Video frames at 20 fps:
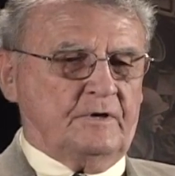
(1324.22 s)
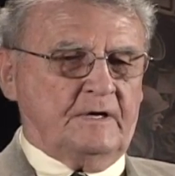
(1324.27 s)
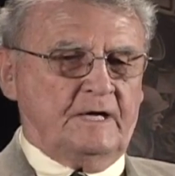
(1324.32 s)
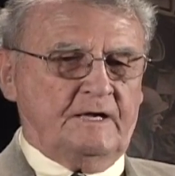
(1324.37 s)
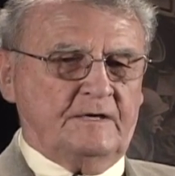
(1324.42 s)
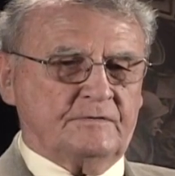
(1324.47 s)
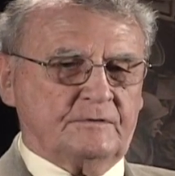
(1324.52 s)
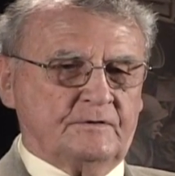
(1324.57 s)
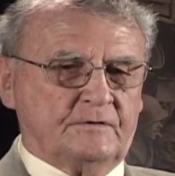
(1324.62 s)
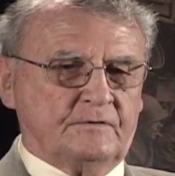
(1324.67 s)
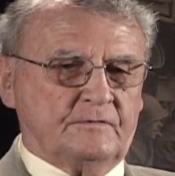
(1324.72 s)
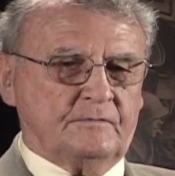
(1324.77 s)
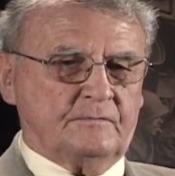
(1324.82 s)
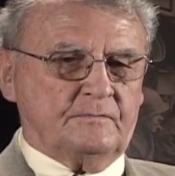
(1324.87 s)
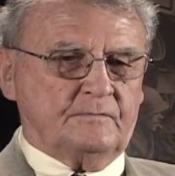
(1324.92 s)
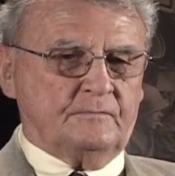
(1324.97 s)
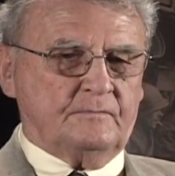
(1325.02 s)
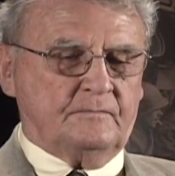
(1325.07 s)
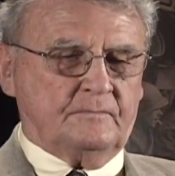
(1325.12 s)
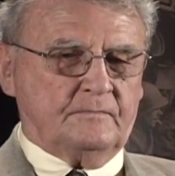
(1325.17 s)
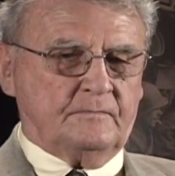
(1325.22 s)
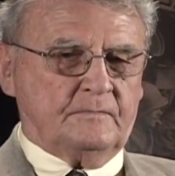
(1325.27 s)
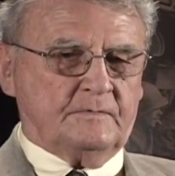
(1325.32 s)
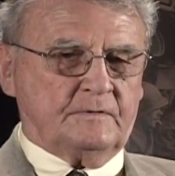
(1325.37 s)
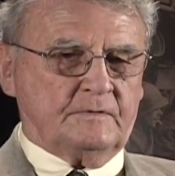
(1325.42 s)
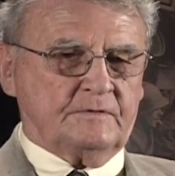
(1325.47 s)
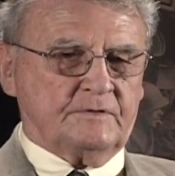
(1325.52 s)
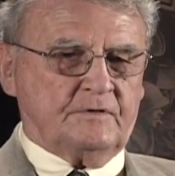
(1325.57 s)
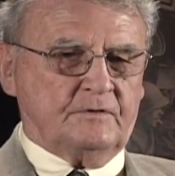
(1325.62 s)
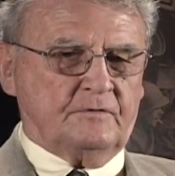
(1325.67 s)
in high school,
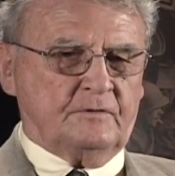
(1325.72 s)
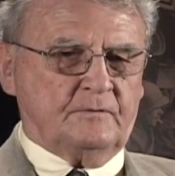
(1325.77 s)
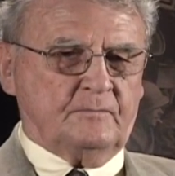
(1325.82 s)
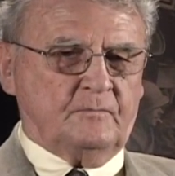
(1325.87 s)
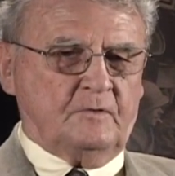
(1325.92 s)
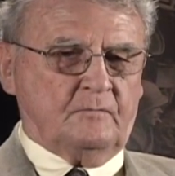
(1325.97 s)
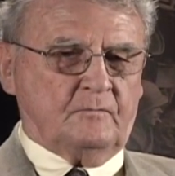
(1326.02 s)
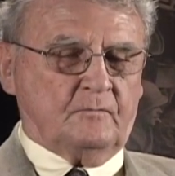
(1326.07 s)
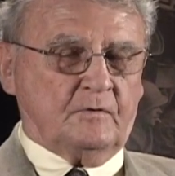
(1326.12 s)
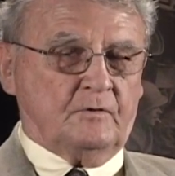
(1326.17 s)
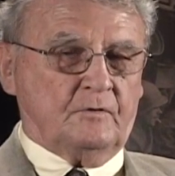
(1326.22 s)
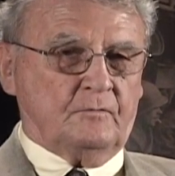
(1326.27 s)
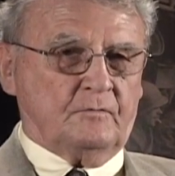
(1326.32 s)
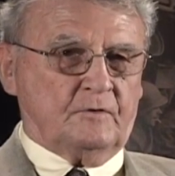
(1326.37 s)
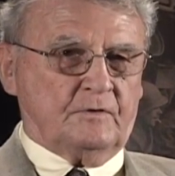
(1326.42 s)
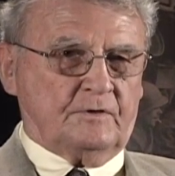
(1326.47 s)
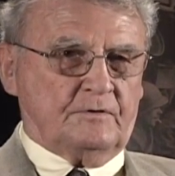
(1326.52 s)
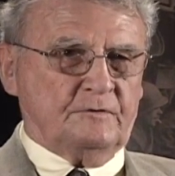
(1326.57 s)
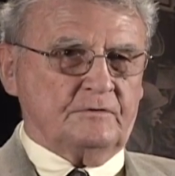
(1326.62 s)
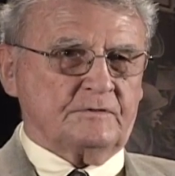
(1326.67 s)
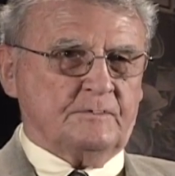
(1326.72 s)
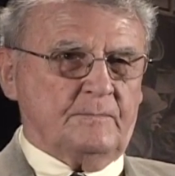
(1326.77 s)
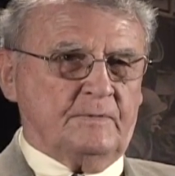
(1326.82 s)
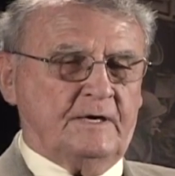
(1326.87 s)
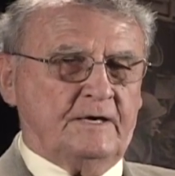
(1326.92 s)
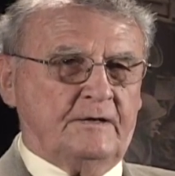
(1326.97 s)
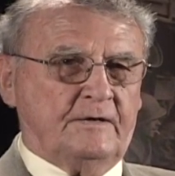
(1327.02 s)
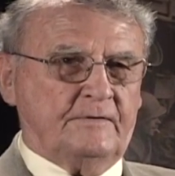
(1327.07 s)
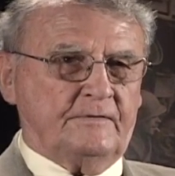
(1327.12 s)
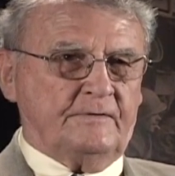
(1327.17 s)
show them what World War II is
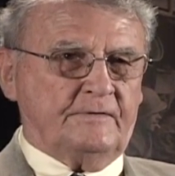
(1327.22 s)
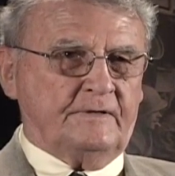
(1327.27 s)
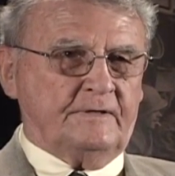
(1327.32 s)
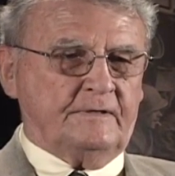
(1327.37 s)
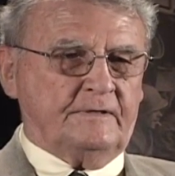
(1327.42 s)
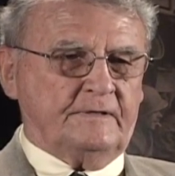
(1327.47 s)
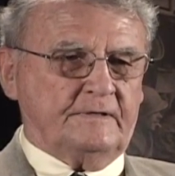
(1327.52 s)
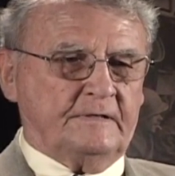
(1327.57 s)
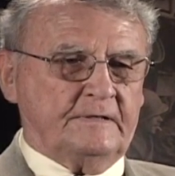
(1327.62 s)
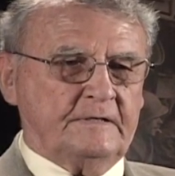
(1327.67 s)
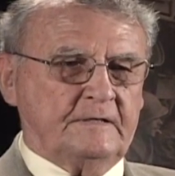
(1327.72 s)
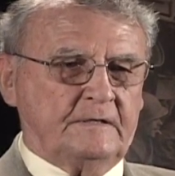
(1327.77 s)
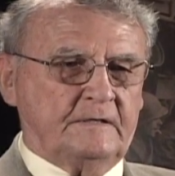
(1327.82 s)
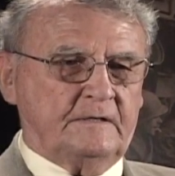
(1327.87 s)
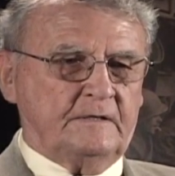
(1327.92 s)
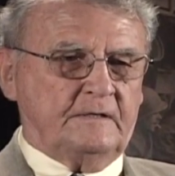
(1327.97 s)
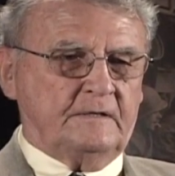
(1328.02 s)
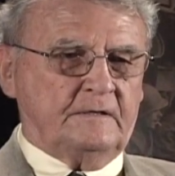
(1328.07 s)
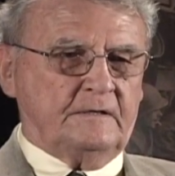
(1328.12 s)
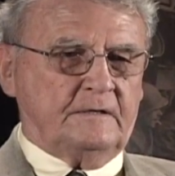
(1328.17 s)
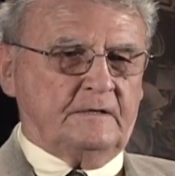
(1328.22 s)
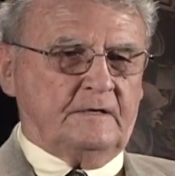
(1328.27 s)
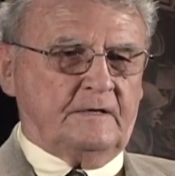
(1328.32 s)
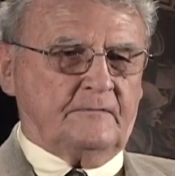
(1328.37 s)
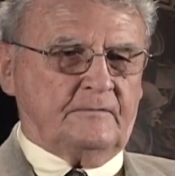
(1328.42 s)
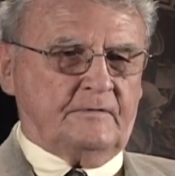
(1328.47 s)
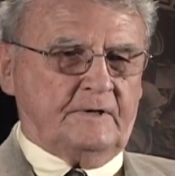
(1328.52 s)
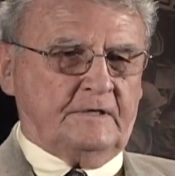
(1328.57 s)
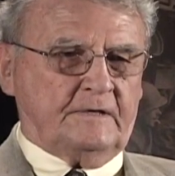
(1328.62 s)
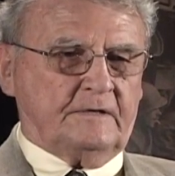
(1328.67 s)
about, and I
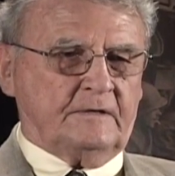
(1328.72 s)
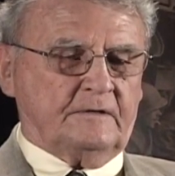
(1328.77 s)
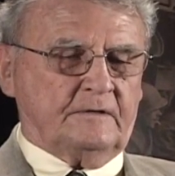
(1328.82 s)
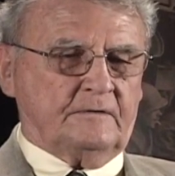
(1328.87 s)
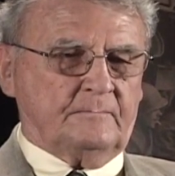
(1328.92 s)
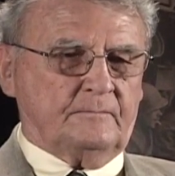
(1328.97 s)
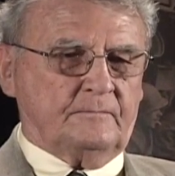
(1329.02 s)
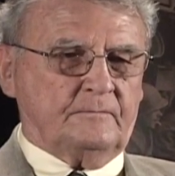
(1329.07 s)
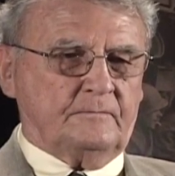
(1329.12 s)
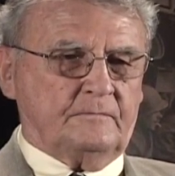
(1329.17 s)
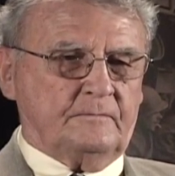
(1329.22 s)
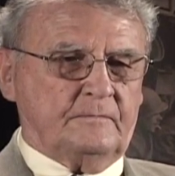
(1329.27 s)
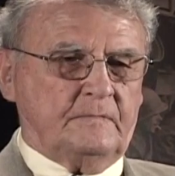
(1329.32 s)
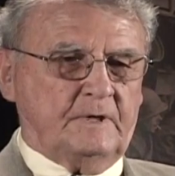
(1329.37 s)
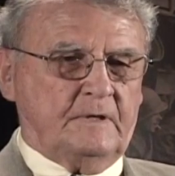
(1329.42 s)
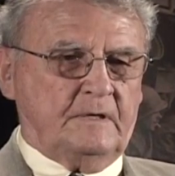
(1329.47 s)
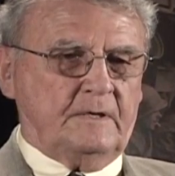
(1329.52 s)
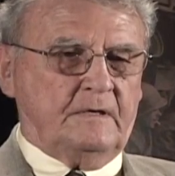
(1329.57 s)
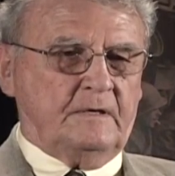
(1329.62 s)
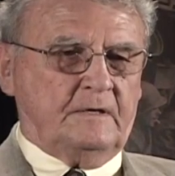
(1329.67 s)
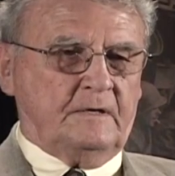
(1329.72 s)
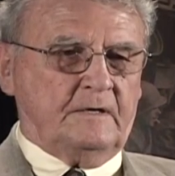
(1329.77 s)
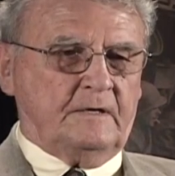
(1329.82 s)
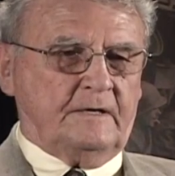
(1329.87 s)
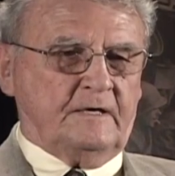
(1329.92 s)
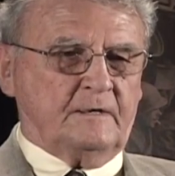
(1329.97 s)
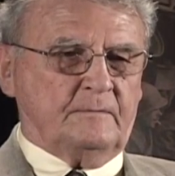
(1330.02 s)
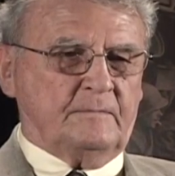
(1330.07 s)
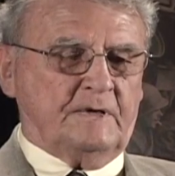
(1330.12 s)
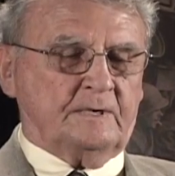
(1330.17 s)
think it'll
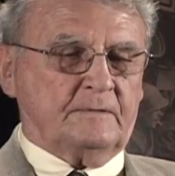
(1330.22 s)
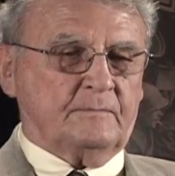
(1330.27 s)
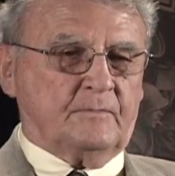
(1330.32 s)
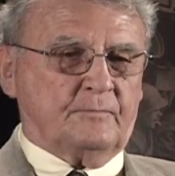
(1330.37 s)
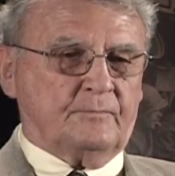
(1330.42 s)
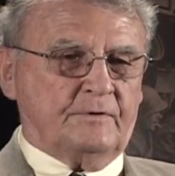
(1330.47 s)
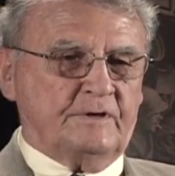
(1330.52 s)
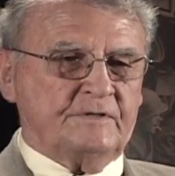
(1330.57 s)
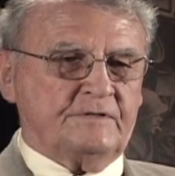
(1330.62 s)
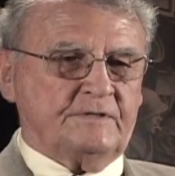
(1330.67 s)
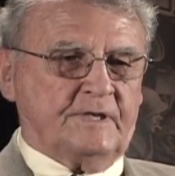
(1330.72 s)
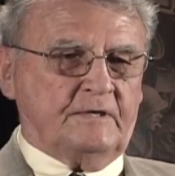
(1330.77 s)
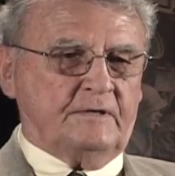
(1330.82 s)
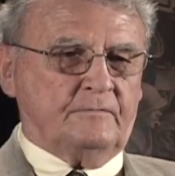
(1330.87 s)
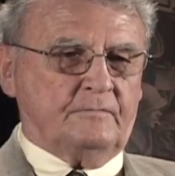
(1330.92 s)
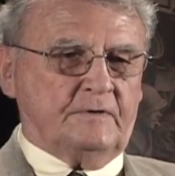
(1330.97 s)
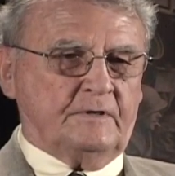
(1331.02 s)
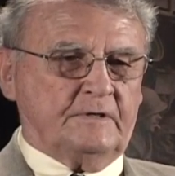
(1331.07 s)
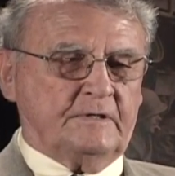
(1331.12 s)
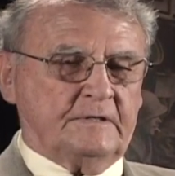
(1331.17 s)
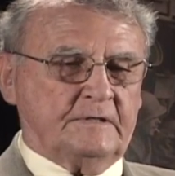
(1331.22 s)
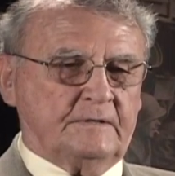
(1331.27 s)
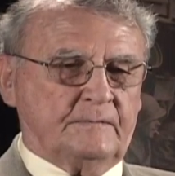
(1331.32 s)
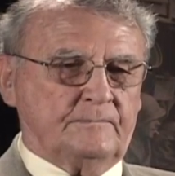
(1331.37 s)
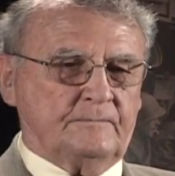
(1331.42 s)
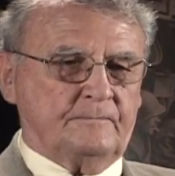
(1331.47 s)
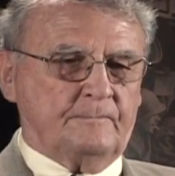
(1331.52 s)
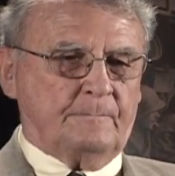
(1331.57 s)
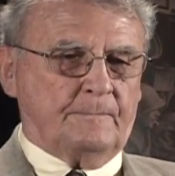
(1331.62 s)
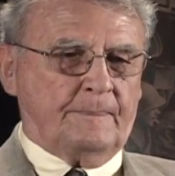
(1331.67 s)
it'll make them appreciate what um,